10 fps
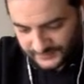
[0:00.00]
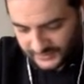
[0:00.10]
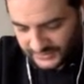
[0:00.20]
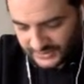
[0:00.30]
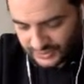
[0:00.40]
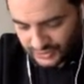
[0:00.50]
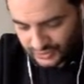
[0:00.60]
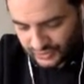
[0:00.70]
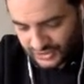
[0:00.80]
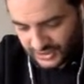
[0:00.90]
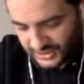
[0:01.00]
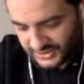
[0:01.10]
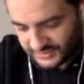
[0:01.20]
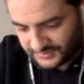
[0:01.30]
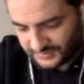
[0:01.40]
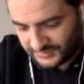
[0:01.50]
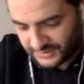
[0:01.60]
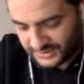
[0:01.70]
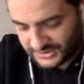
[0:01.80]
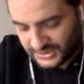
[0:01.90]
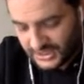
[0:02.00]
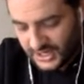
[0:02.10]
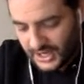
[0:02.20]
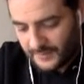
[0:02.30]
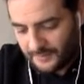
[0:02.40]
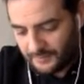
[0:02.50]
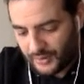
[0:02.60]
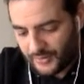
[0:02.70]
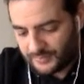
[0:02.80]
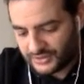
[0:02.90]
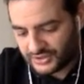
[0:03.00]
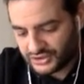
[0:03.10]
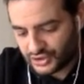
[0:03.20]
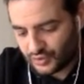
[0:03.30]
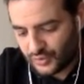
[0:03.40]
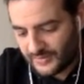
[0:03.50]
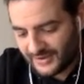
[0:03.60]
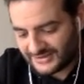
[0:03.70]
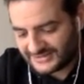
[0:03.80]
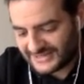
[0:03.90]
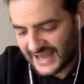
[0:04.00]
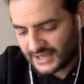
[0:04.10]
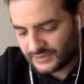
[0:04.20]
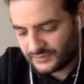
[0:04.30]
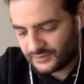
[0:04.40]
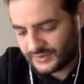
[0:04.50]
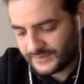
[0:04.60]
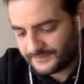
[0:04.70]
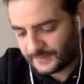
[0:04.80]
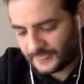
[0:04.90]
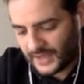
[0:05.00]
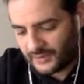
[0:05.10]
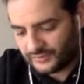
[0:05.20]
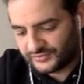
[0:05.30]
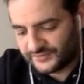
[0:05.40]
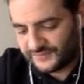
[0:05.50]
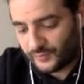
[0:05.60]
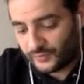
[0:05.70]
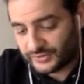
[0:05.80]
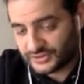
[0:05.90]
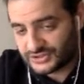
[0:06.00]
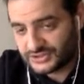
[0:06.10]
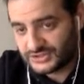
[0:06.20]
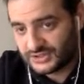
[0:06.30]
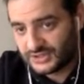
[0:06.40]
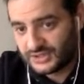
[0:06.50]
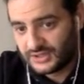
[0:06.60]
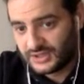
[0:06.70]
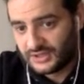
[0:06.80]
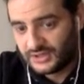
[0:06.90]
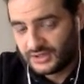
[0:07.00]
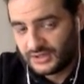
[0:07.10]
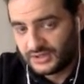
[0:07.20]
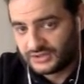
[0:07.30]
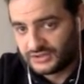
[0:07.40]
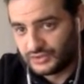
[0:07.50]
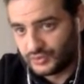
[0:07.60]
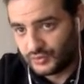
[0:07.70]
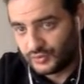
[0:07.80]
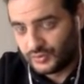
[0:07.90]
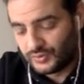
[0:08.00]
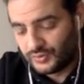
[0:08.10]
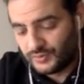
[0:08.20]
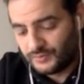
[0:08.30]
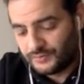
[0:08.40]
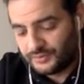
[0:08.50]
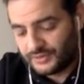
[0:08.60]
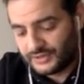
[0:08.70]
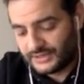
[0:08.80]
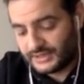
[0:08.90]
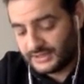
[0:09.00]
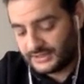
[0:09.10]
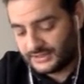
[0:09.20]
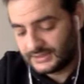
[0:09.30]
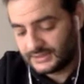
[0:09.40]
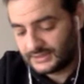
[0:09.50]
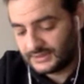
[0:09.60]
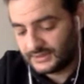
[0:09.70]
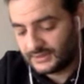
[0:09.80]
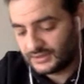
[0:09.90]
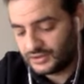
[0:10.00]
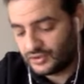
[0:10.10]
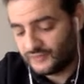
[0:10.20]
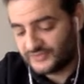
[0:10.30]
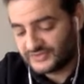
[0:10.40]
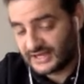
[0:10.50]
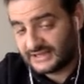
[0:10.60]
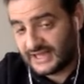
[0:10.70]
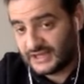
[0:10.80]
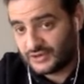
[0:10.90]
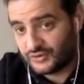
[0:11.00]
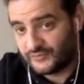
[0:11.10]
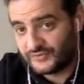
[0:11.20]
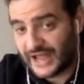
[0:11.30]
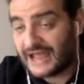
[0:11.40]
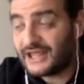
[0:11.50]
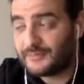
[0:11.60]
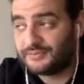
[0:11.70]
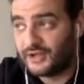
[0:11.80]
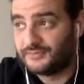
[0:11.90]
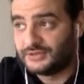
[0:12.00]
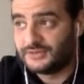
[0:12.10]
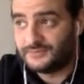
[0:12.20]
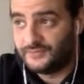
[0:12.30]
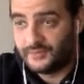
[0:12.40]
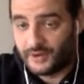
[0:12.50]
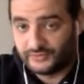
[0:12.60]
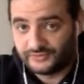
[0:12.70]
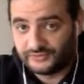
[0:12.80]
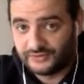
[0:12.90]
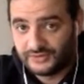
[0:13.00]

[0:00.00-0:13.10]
The Lakers do suck against bigs, but because of the way my salary went, I was forced to put in Kufis, and I like Kufis. I like Plumlee the most.